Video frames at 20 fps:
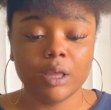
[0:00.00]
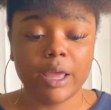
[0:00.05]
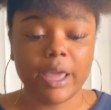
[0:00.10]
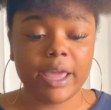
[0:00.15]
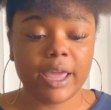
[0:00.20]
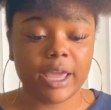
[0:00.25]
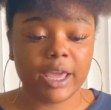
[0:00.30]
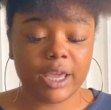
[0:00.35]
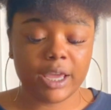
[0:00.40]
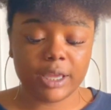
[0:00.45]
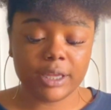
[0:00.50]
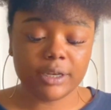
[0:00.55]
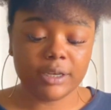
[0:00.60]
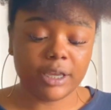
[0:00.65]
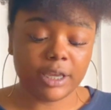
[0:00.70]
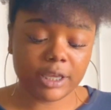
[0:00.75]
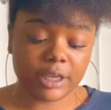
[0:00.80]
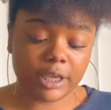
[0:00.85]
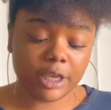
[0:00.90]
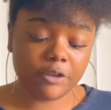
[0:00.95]

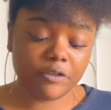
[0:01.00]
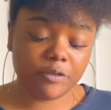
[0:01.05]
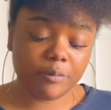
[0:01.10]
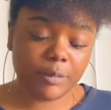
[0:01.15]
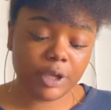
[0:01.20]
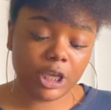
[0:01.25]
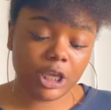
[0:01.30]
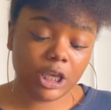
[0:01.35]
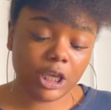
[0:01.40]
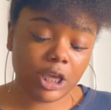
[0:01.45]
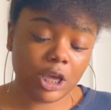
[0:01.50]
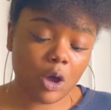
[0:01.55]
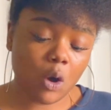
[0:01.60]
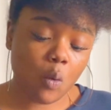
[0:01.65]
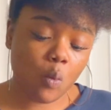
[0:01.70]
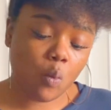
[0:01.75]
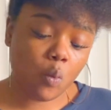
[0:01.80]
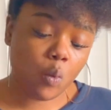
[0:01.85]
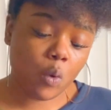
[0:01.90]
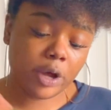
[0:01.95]
And give me
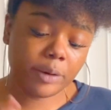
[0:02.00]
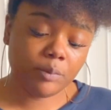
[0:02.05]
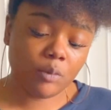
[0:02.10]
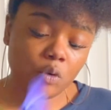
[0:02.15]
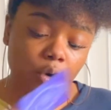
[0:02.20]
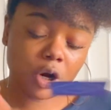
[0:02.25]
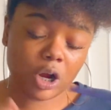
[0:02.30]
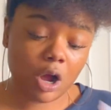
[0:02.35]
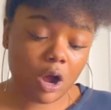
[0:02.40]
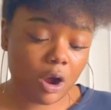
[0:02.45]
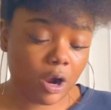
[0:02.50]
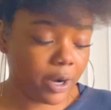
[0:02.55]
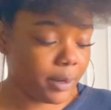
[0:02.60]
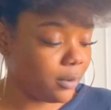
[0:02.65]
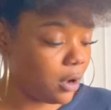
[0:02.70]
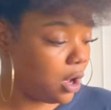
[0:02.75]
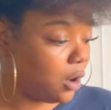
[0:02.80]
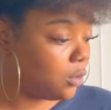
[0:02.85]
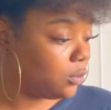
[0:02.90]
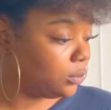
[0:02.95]
one more card.
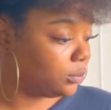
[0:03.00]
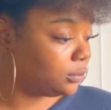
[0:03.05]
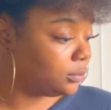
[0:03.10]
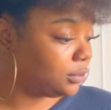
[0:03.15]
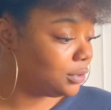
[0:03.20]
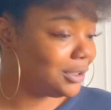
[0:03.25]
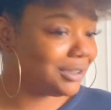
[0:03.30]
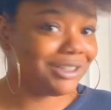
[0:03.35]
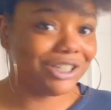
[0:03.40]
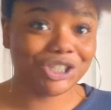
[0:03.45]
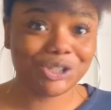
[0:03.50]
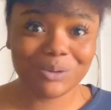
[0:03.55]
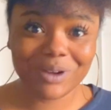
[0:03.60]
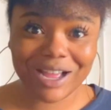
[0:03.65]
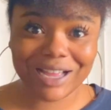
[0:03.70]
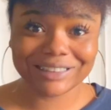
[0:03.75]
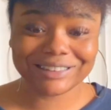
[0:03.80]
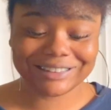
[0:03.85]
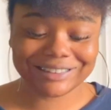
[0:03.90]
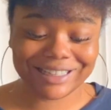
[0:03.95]
Oh, did you
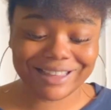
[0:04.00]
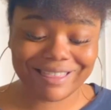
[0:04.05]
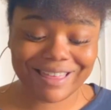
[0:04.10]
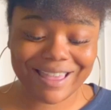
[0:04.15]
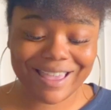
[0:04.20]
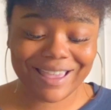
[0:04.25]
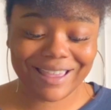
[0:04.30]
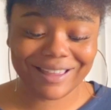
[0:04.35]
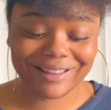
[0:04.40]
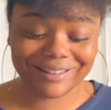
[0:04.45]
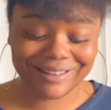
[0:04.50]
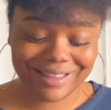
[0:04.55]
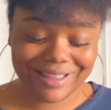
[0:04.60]
guys see that?